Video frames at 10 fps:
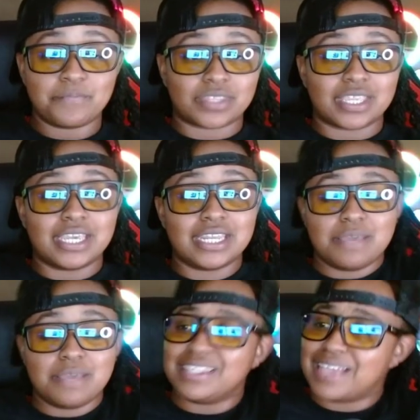And
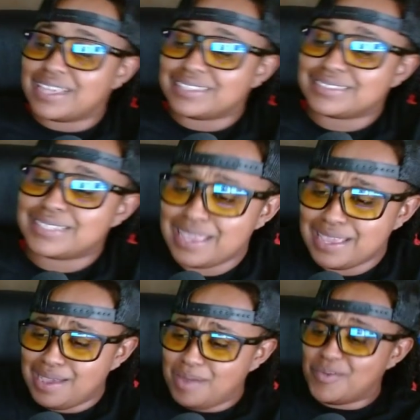it be like, damn,
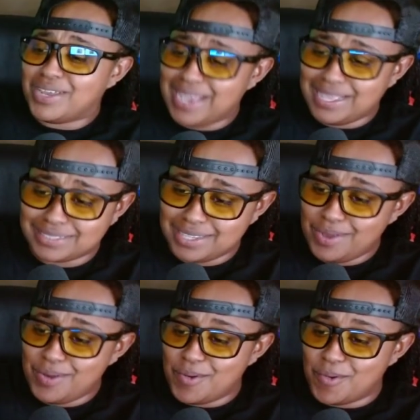what I
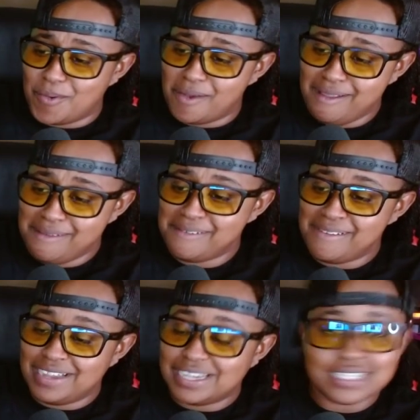do?
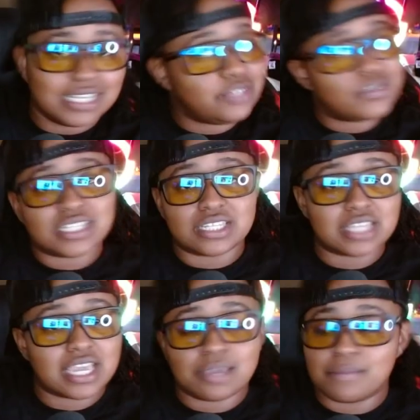Then you get to
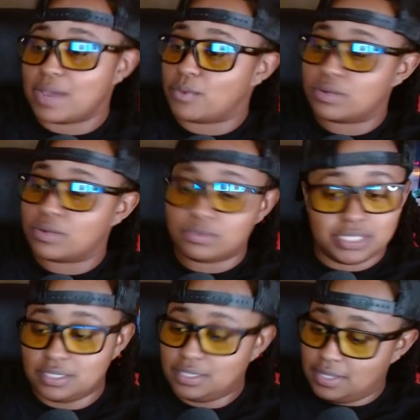thinking about, well,
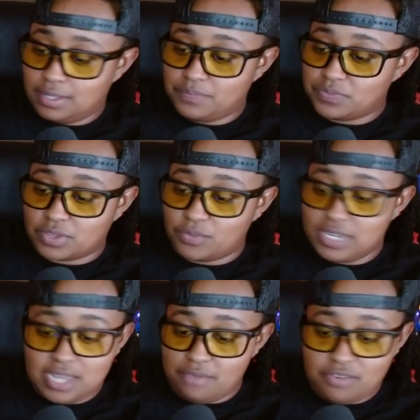bitch, we
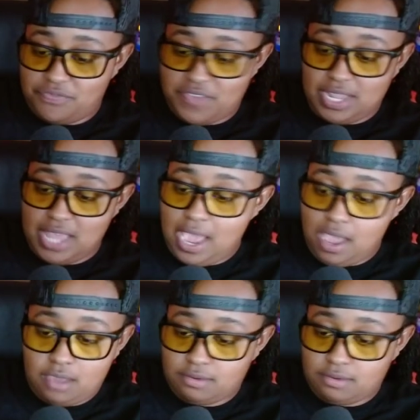never fell out.